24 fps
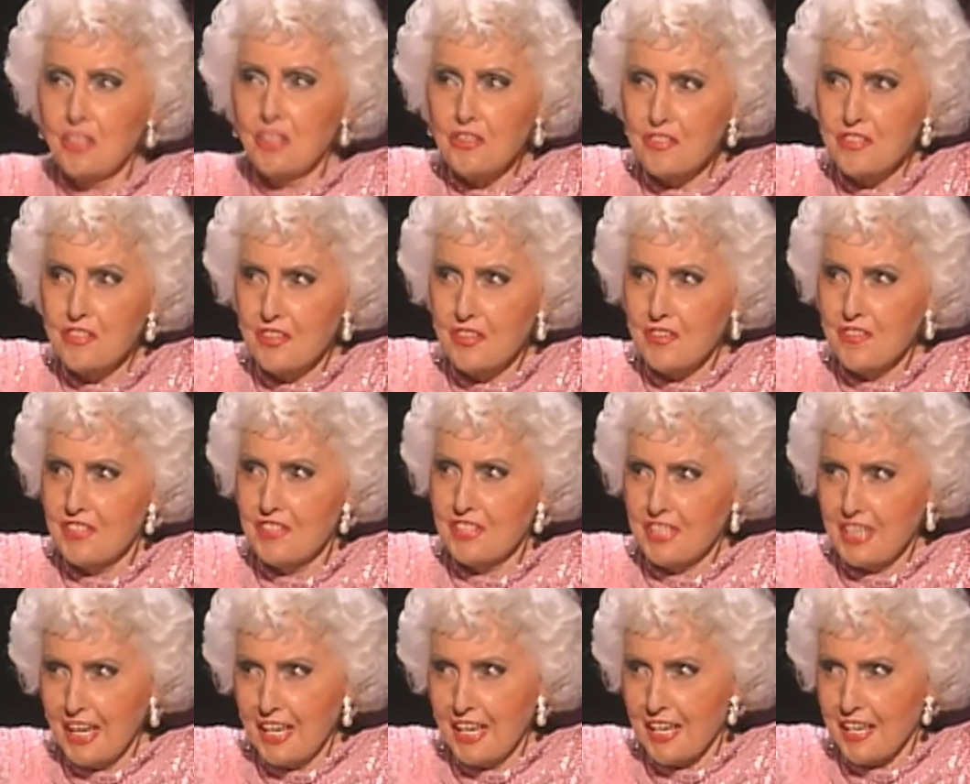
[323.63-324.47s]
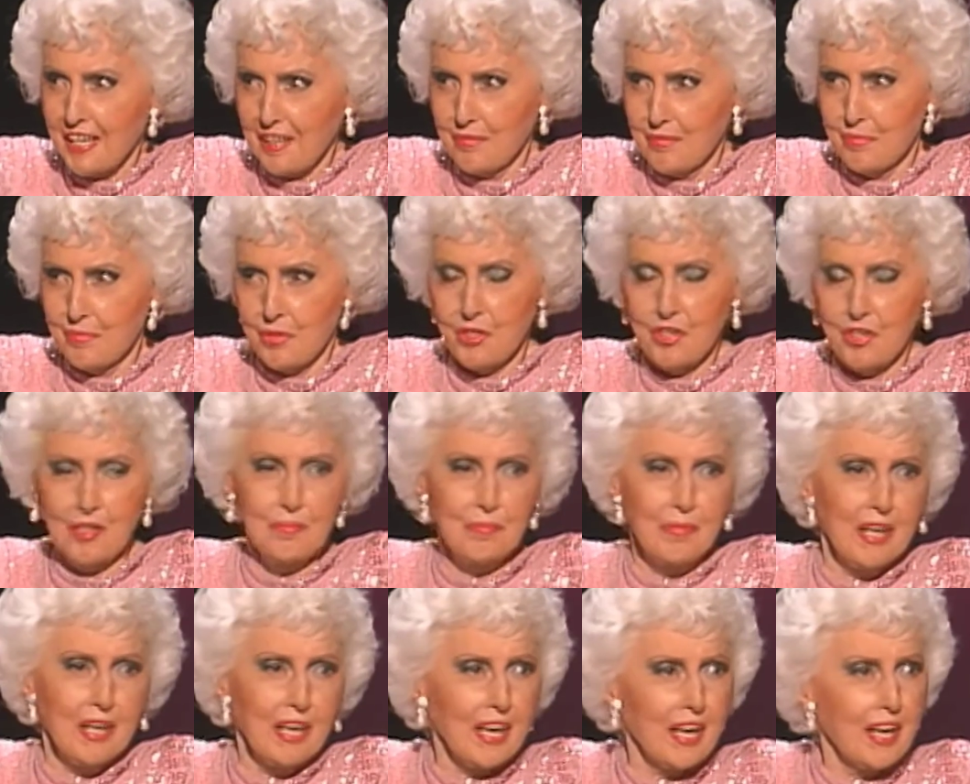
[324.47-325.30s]
Joseph Skank
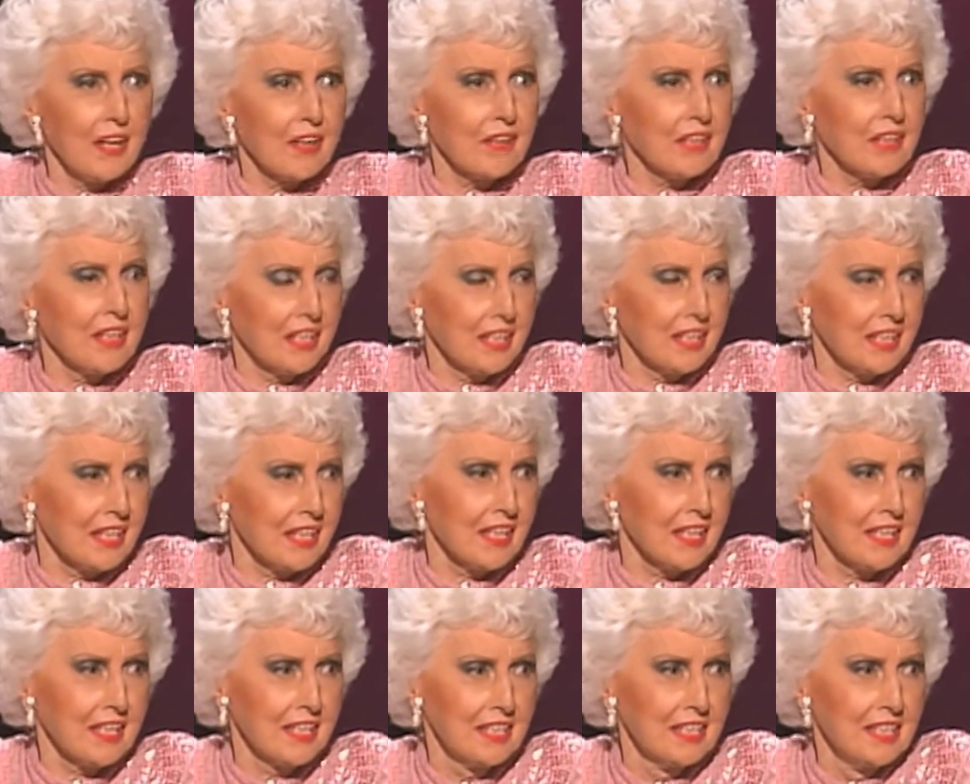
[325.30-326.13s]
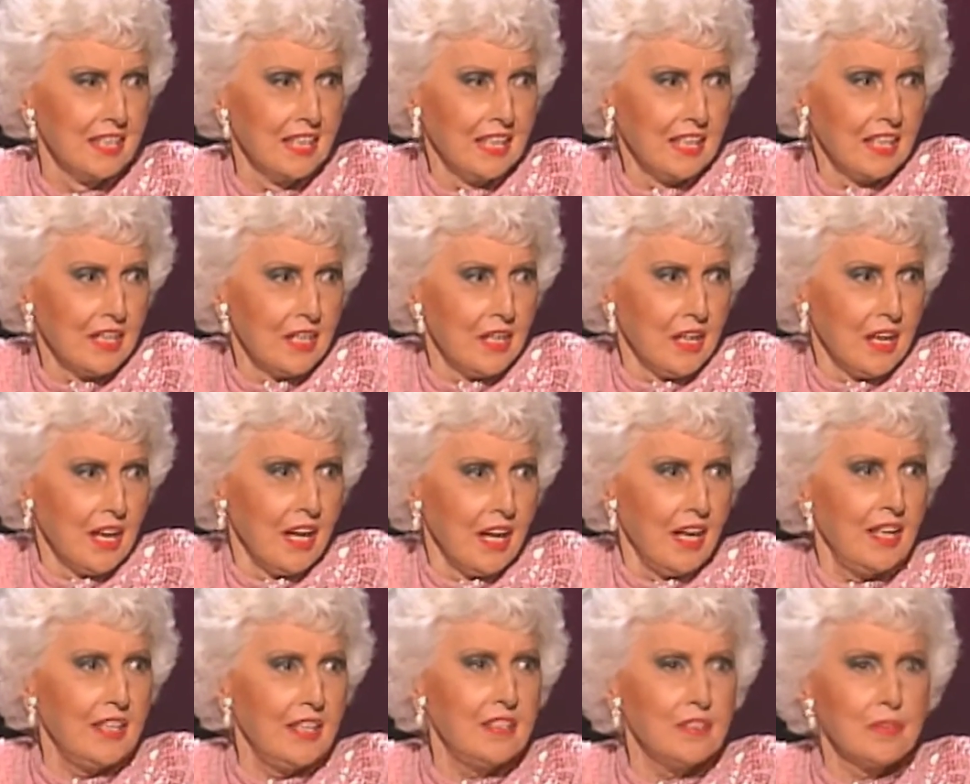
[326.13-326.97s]
brought me out here
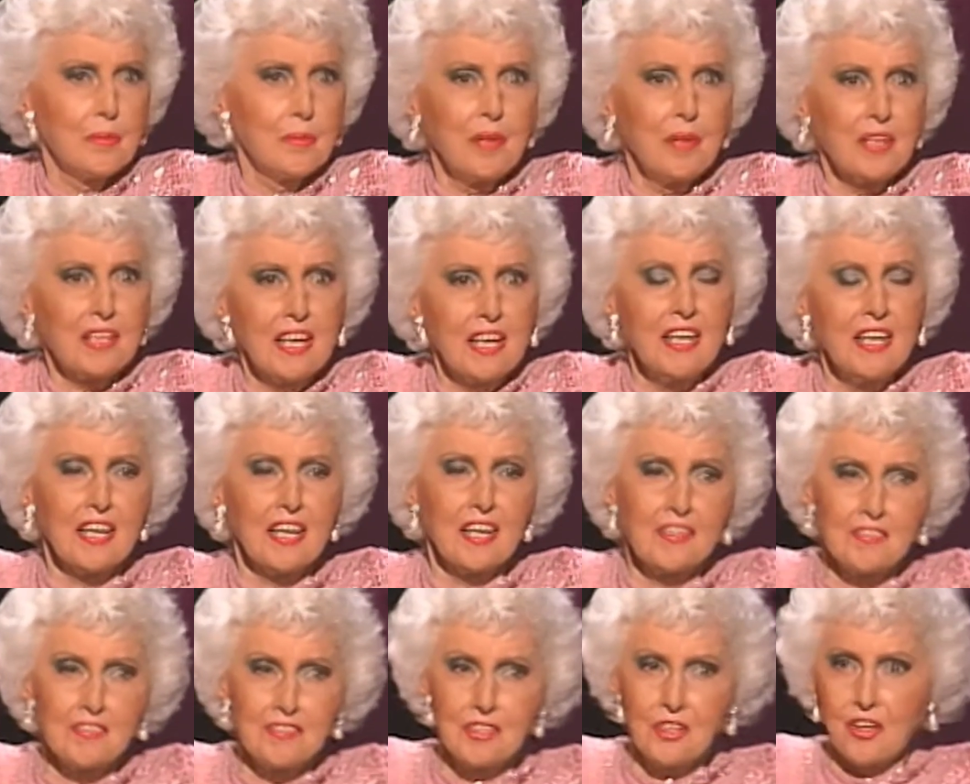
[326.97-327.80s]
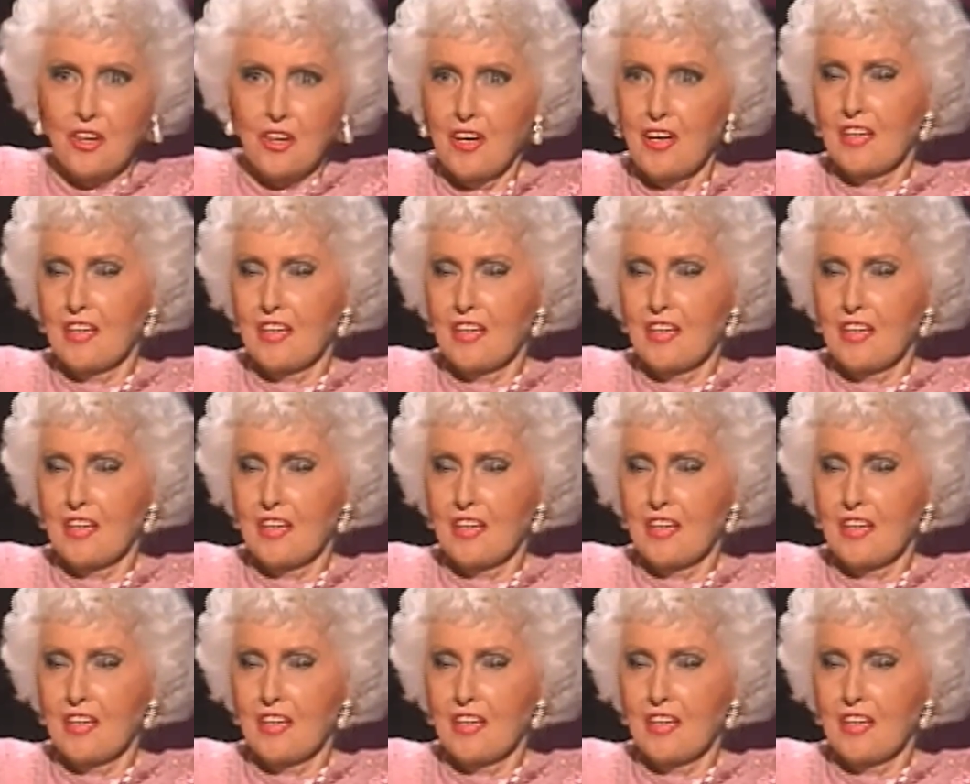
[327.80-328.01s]
in the beginning of